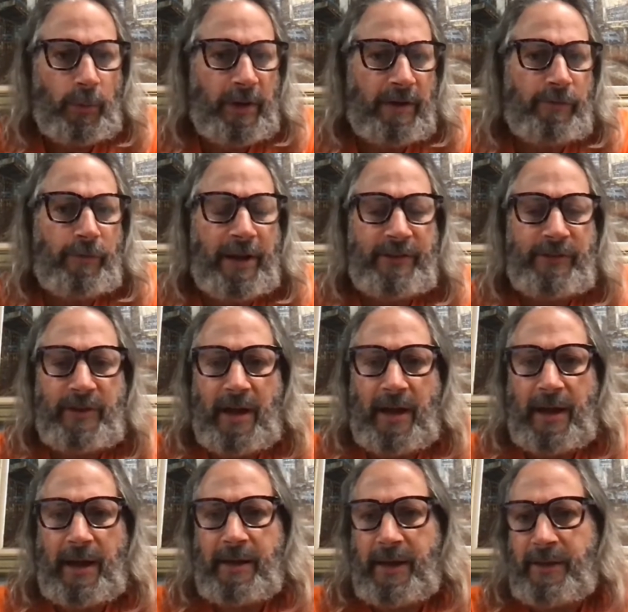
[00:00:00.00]
We have Red
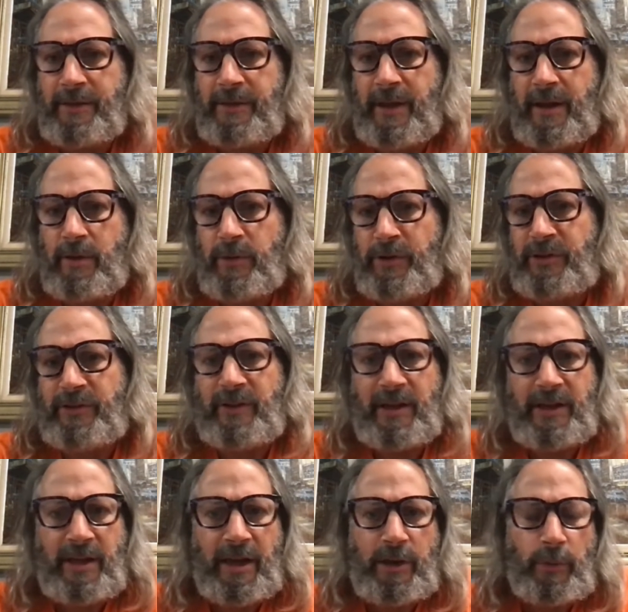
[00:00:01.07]
Sky in there, which has
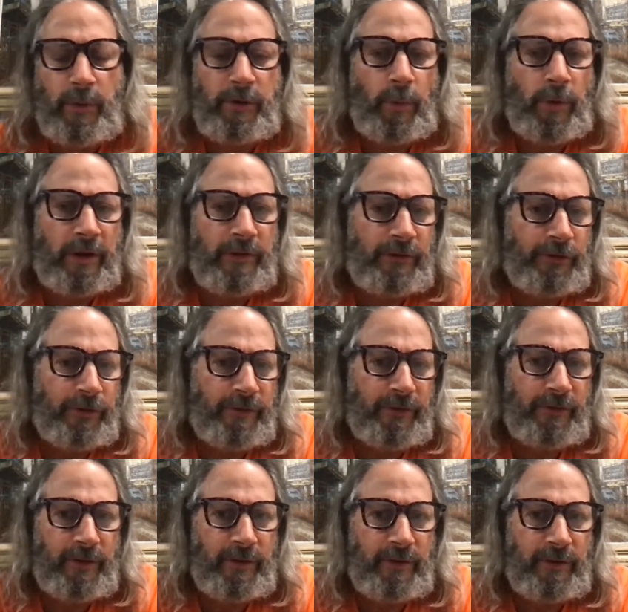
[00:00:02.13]
E911
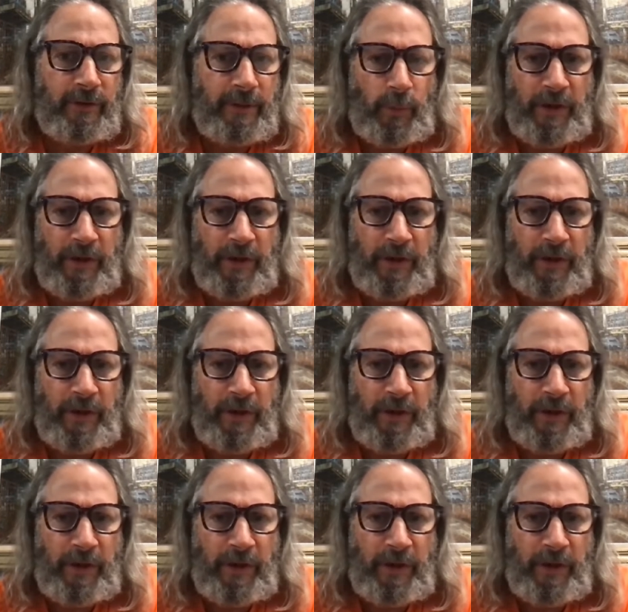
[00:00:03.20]
services.